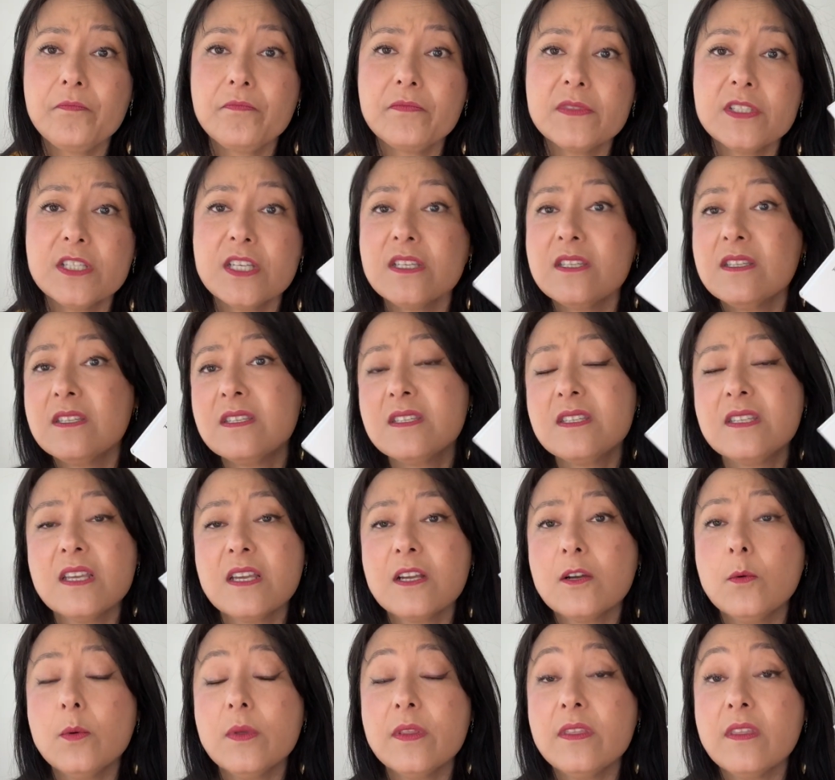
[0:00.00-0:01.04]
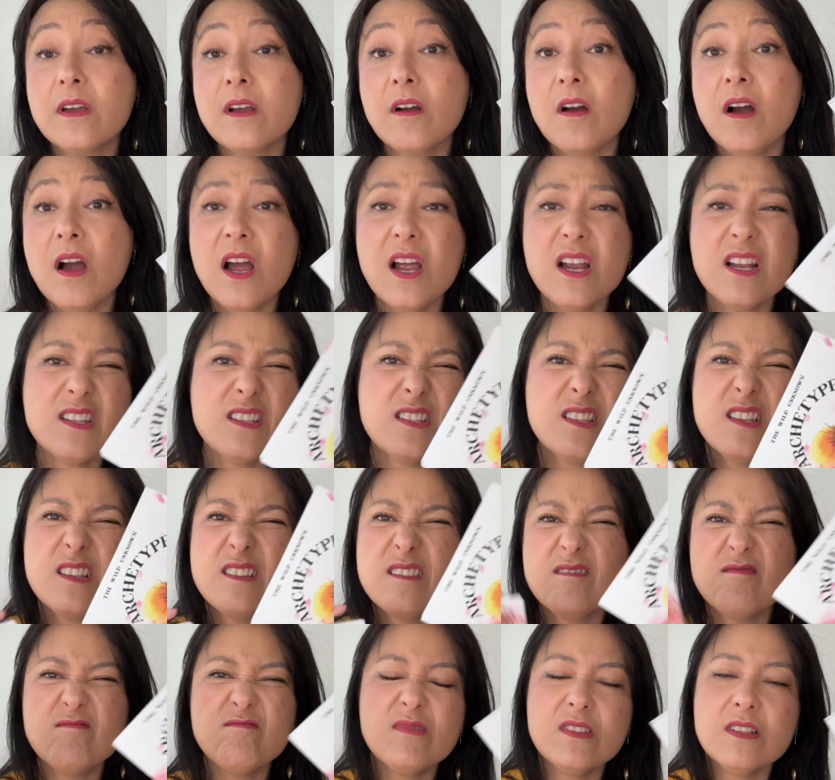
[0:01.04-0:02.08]
just stick with the cards
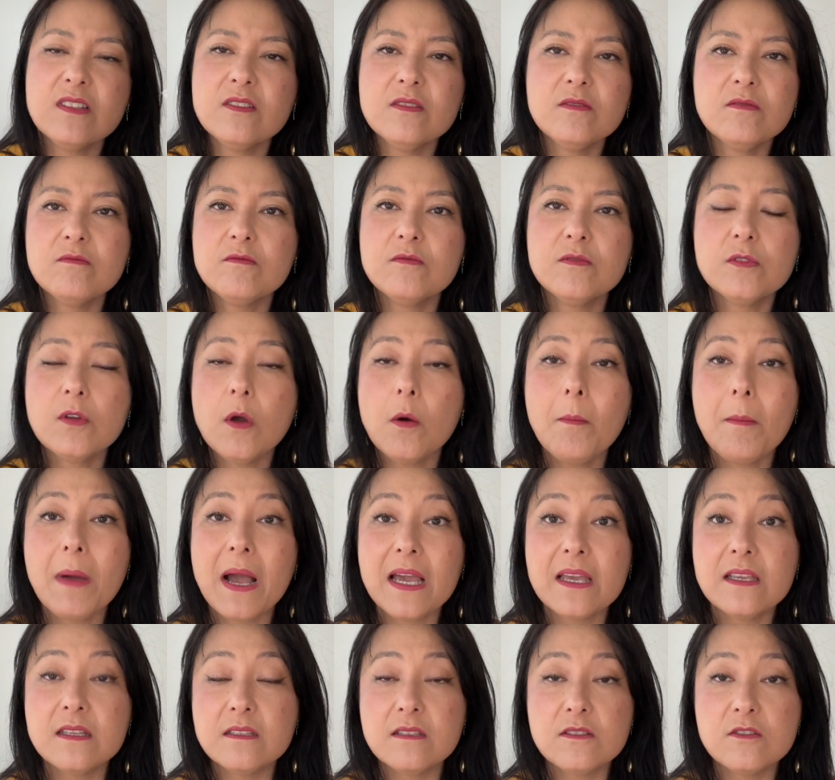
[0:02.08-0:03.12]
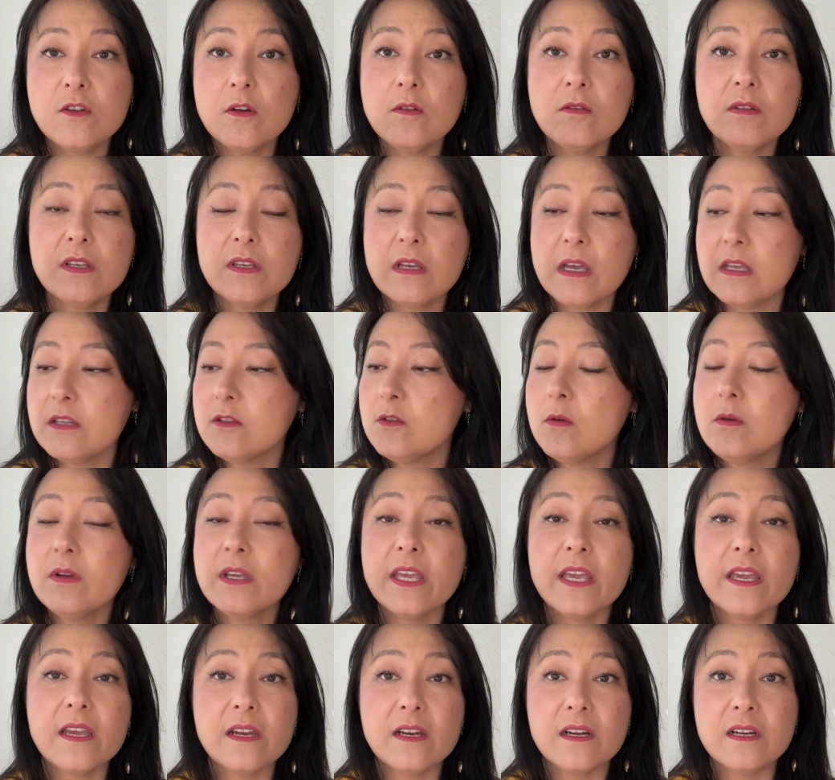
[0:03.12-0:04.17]
and I don't
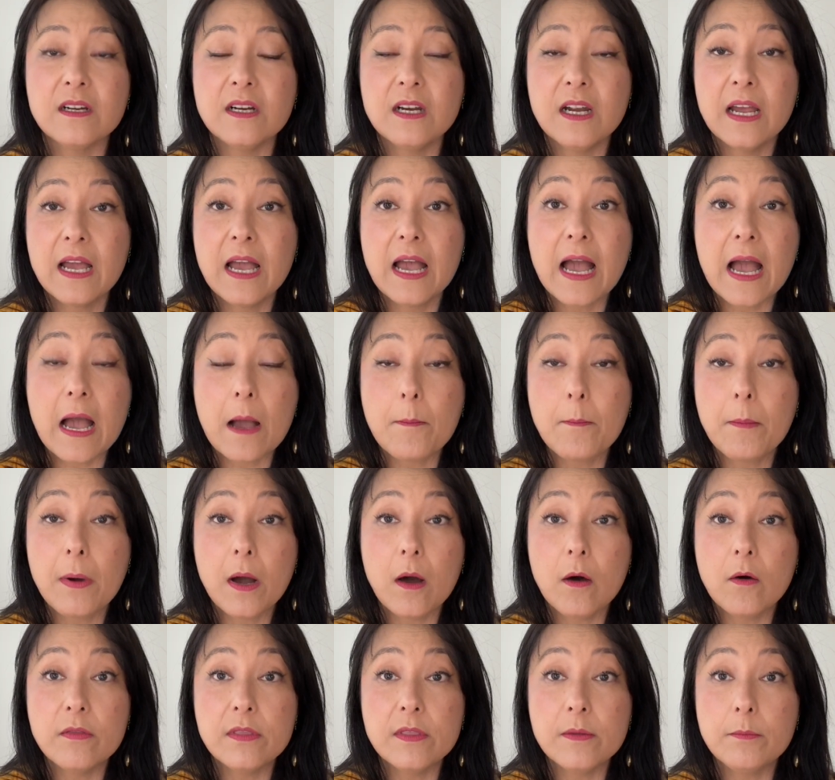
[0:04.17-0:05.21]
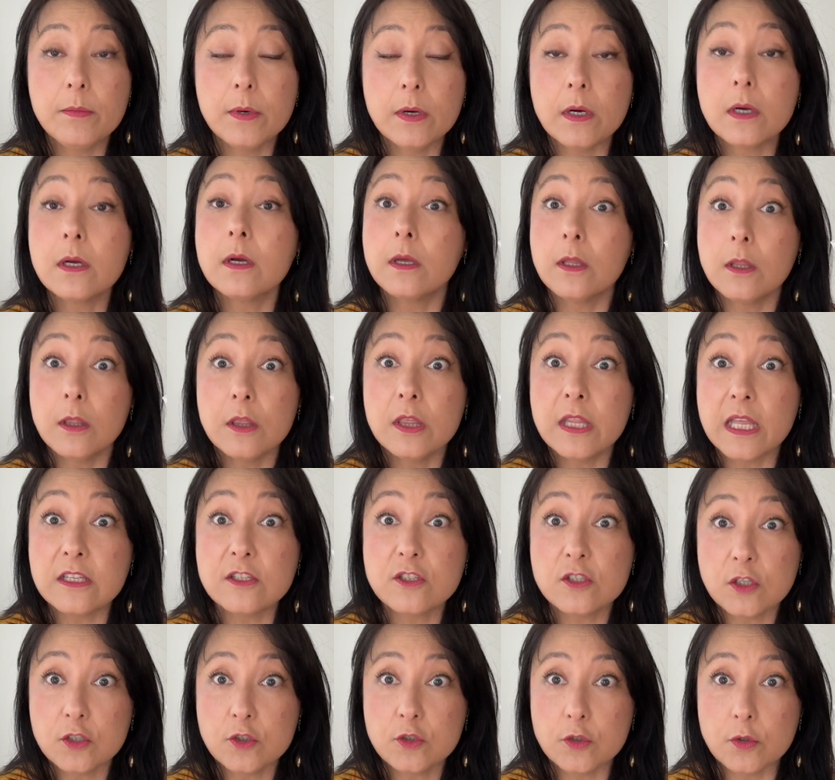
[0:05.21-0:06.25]
care about the book. That's
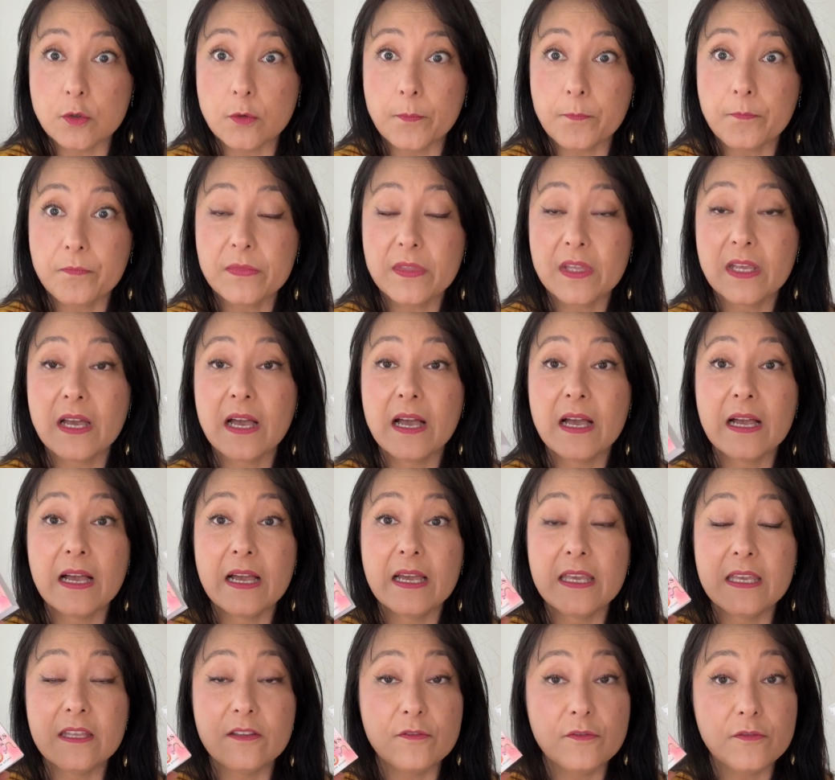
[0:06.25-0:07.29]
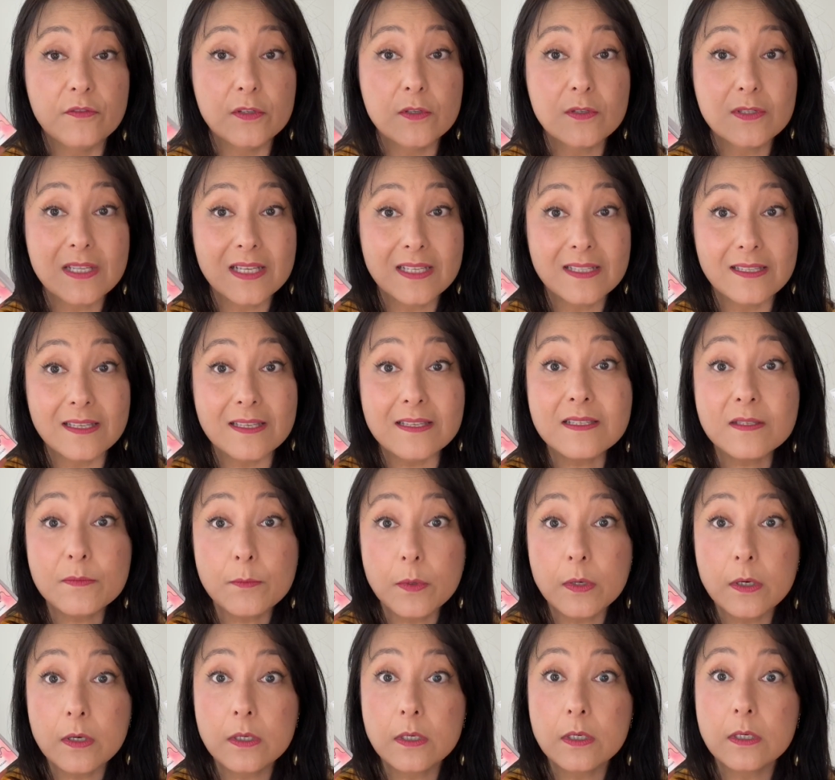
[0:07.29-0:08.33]
not true. It feels like this
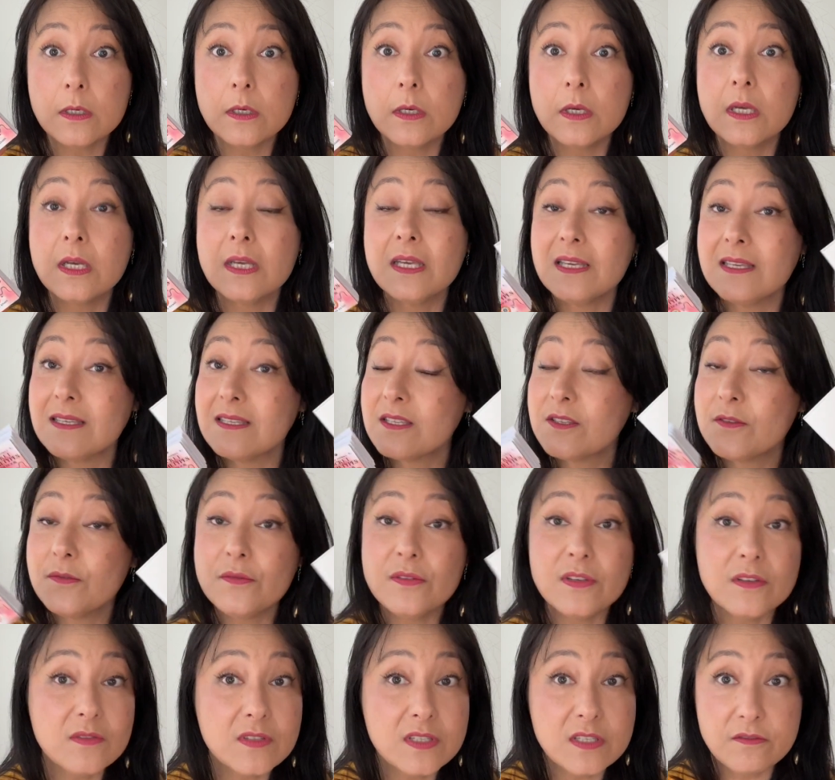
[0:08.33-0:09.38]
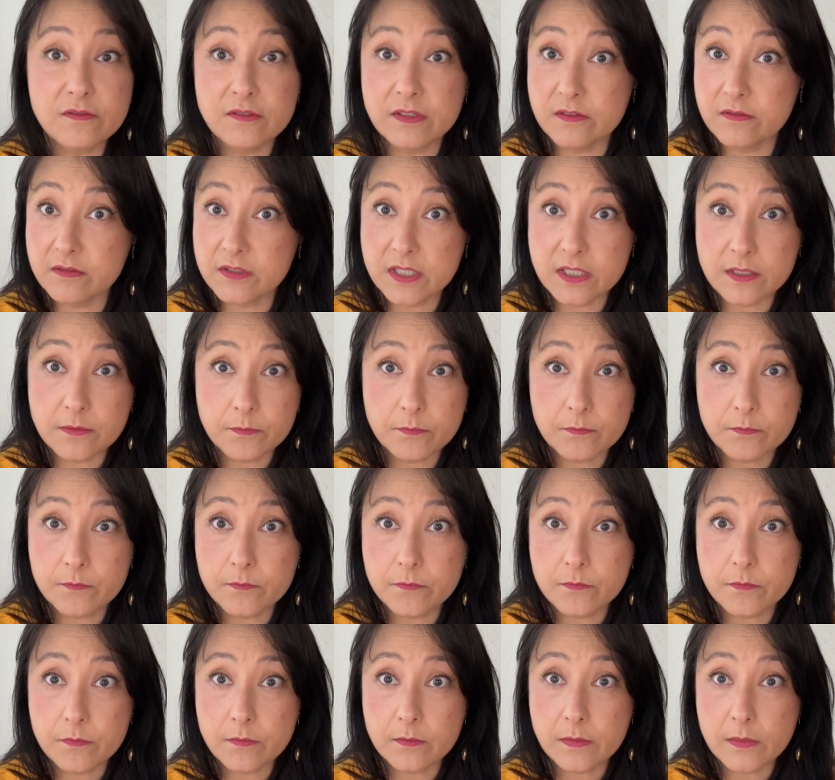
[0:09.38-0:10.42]
book is 50-50
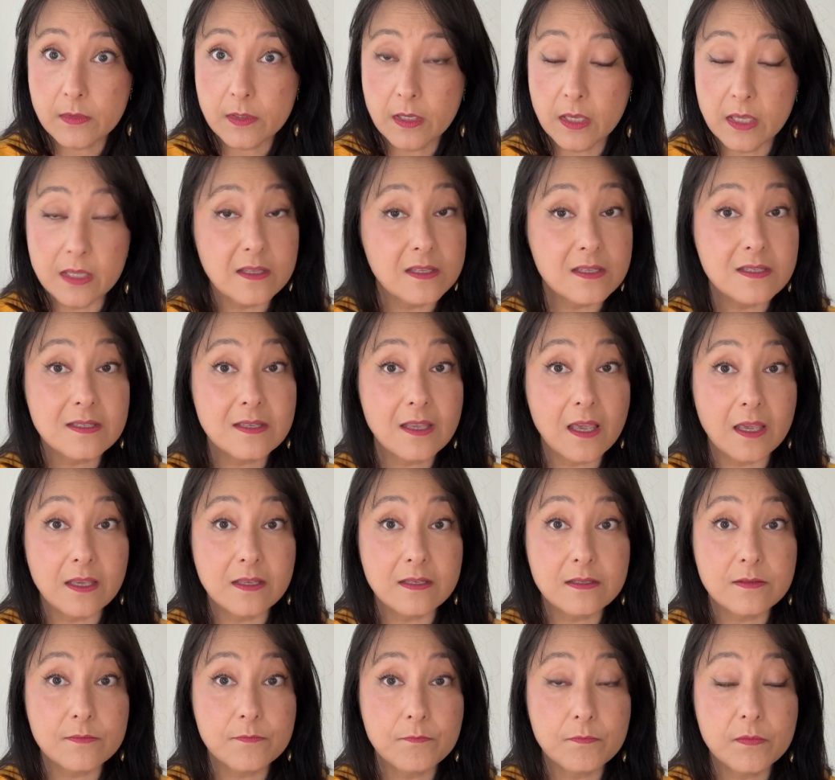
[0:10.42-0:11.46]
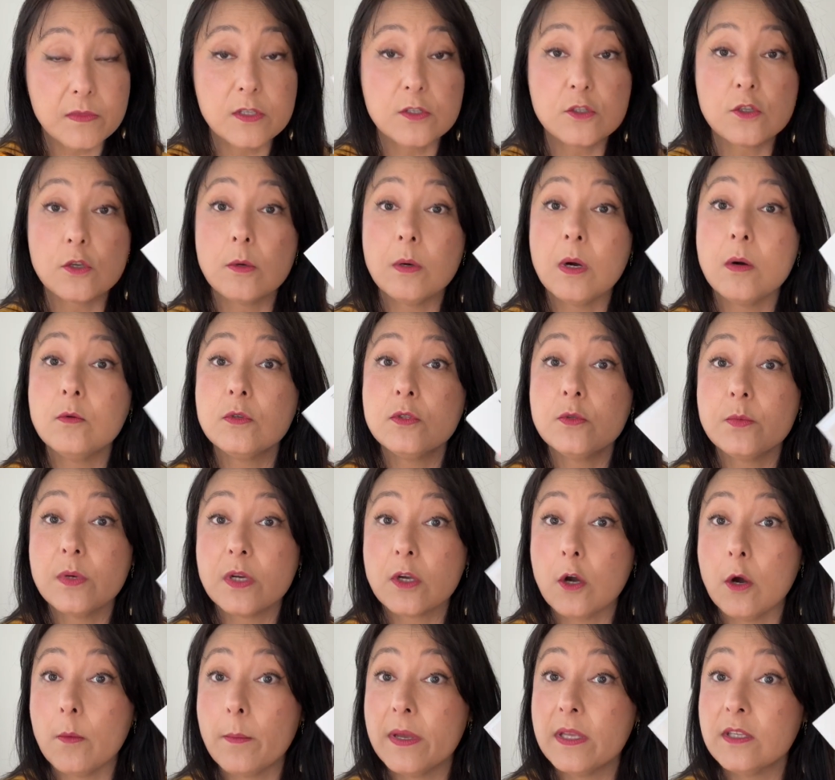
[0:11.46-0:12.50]
in this case. So I would
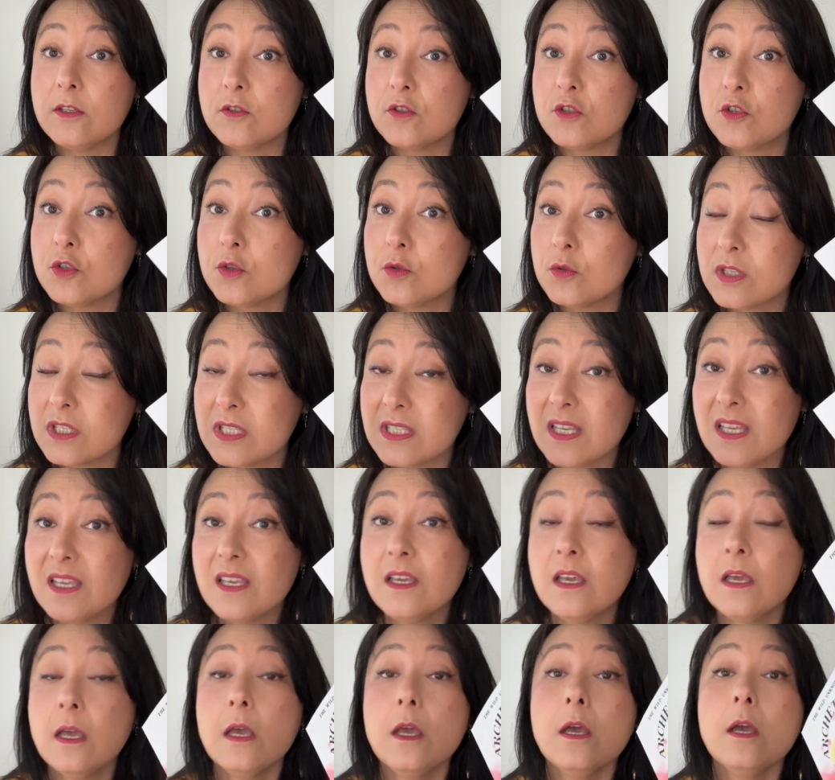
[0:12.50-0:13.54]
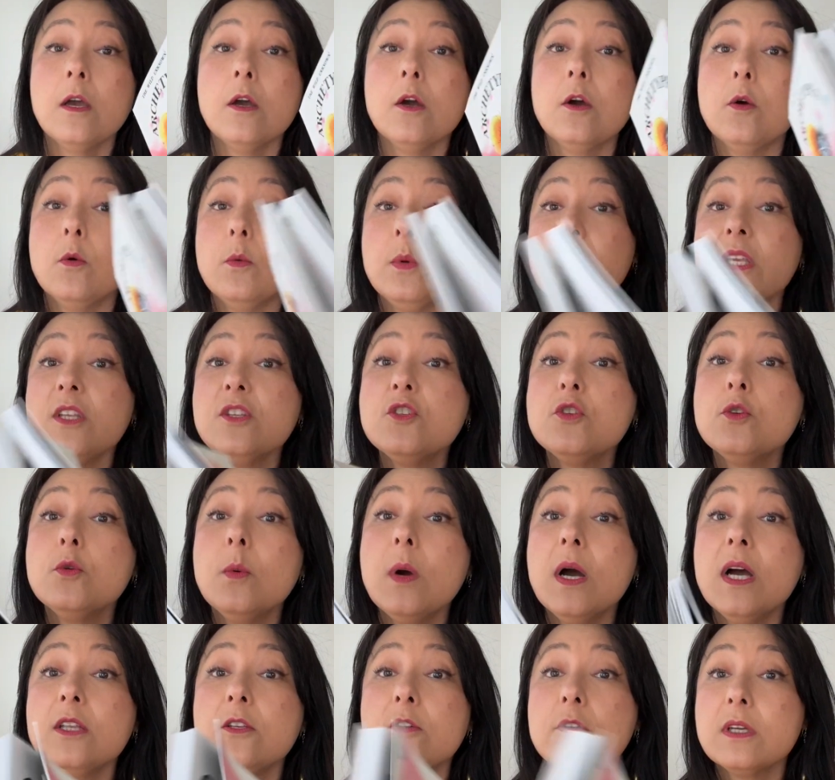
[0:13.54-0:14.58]
recommend you to see which
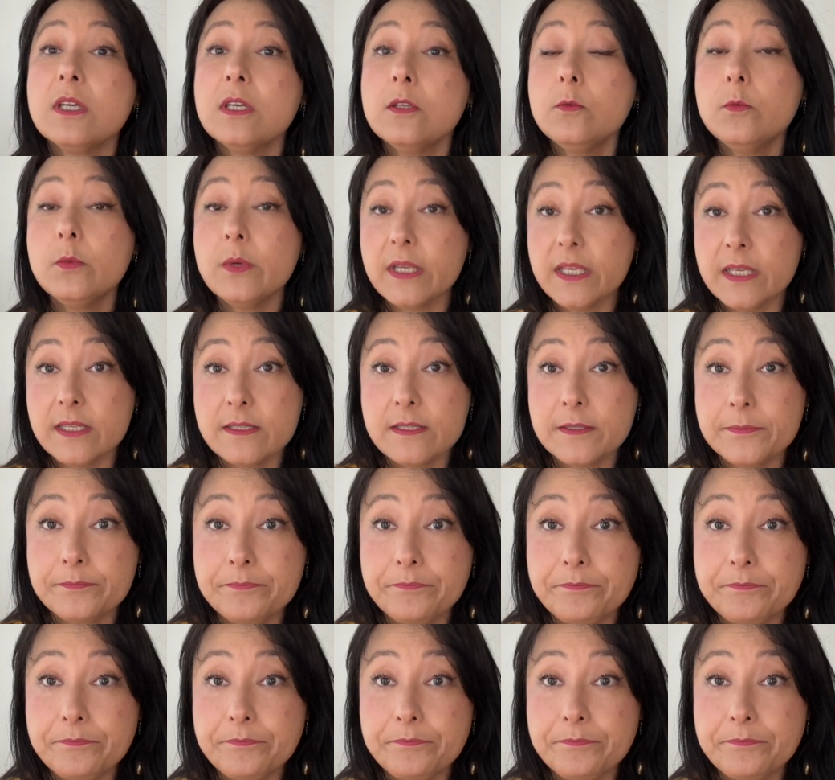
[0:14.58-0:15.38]
one you can read